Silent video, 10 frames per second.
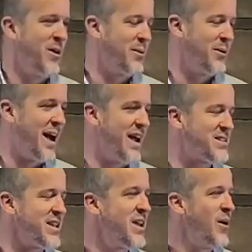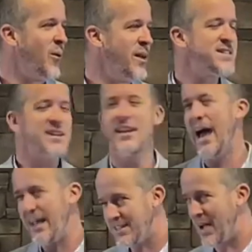Hope Arise? When's the
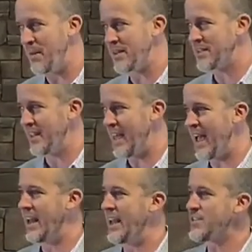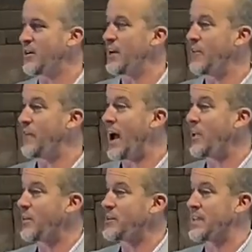last time I said that? And is there any
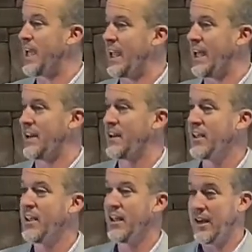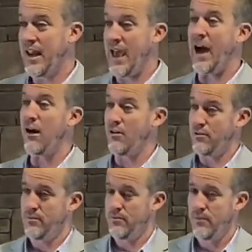value in saying it now?
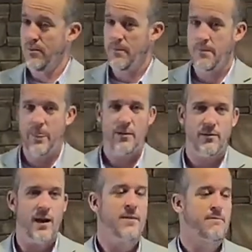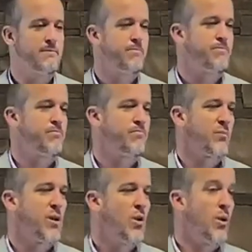Right?
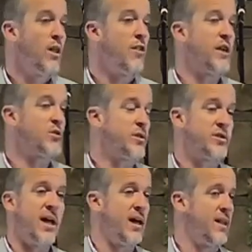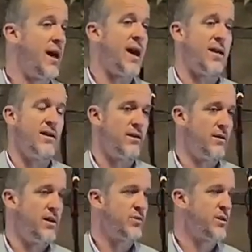One of the things we say a lot here
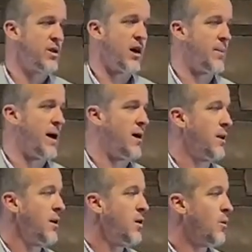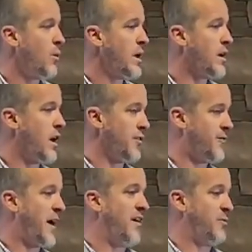is we talk about what we call the
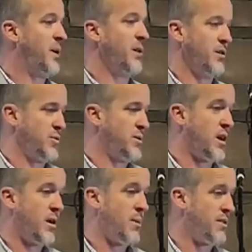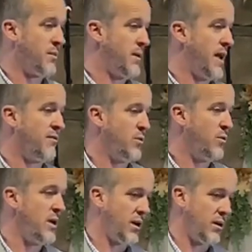five pillars. We talk about them every
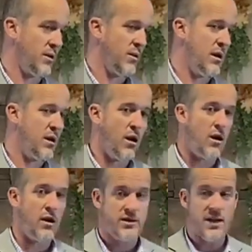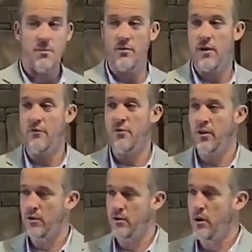week in our, our time of offering. They're